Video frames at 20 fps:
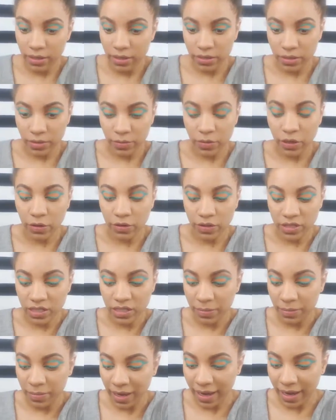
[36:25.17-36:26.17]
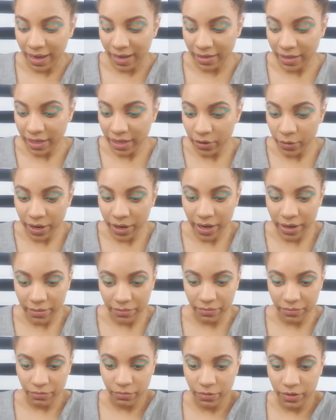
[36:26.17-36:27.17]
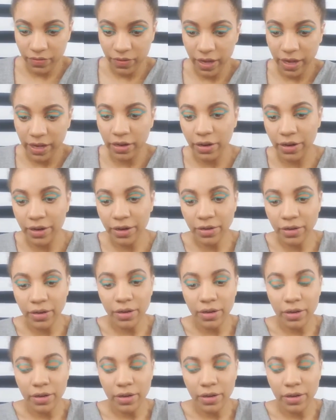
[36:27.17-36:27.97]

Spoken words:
So I'm closing up my liquid. We've got our